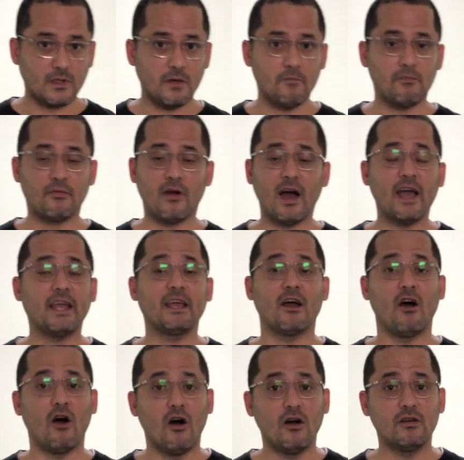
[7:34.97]
pride
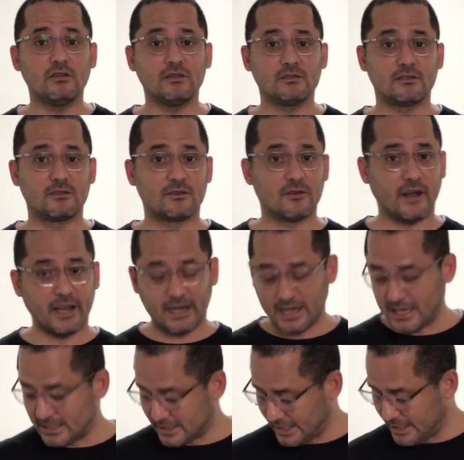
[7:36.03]
on
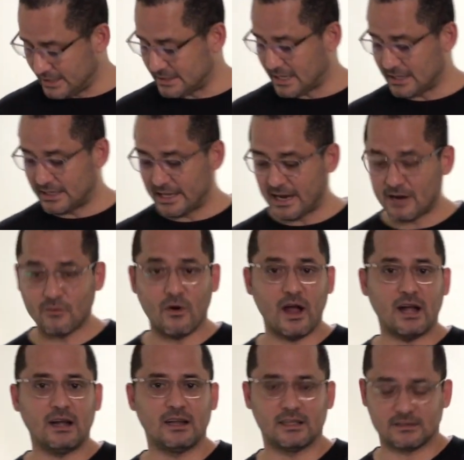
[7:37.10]
greatness is that they are
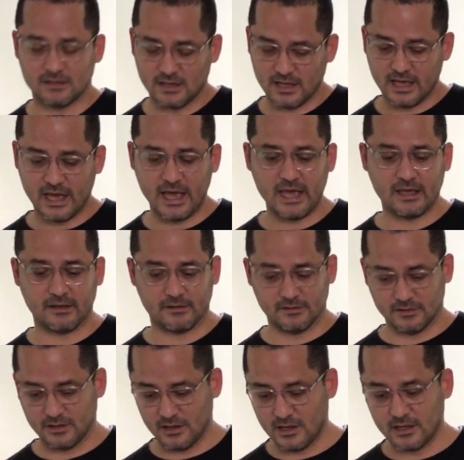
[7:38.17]
wireless. Hey,
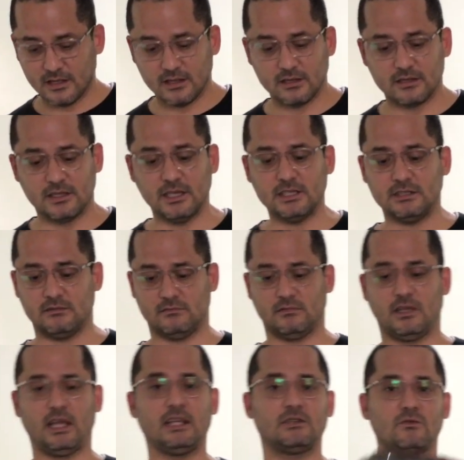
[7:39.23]
this
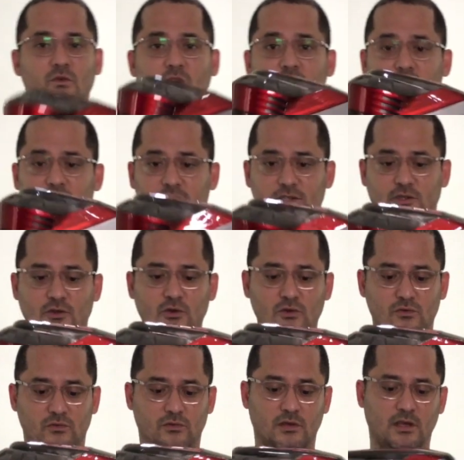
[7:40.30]
is wireless
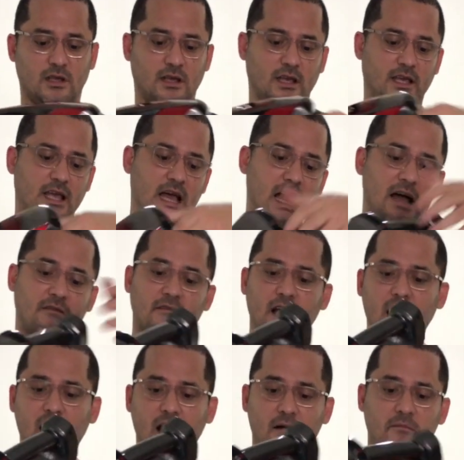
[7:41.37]
too. It have
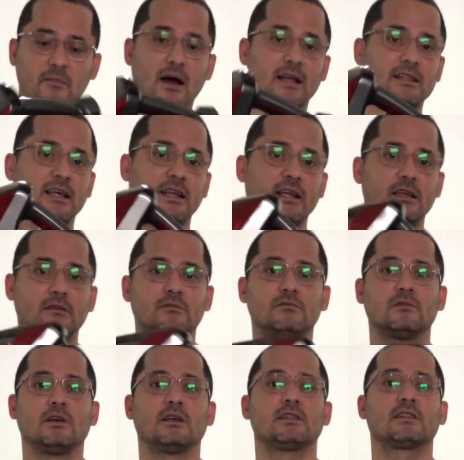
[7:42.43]
a battery,
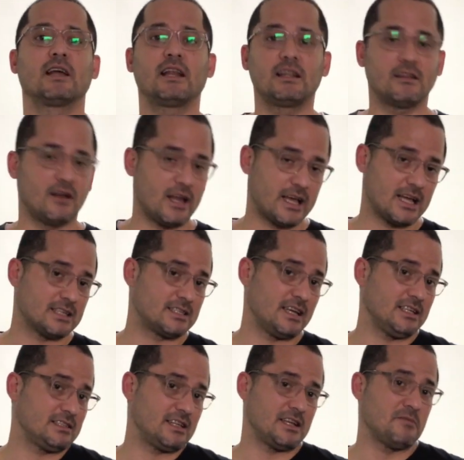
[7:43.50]
like I
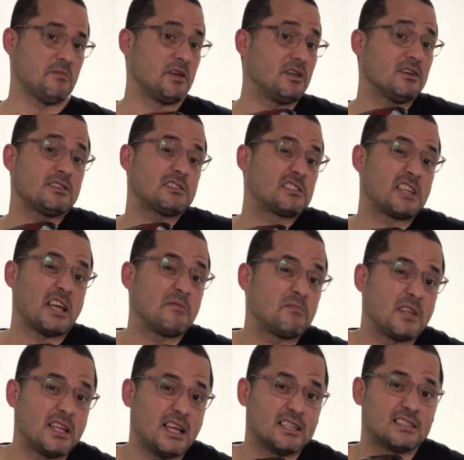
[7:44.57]
said, 30 minutes, same
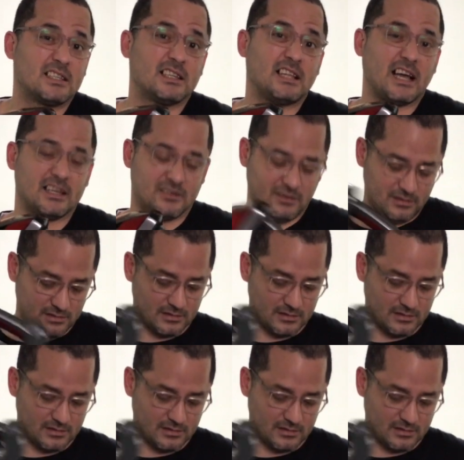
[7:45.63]
thing as the Dyson,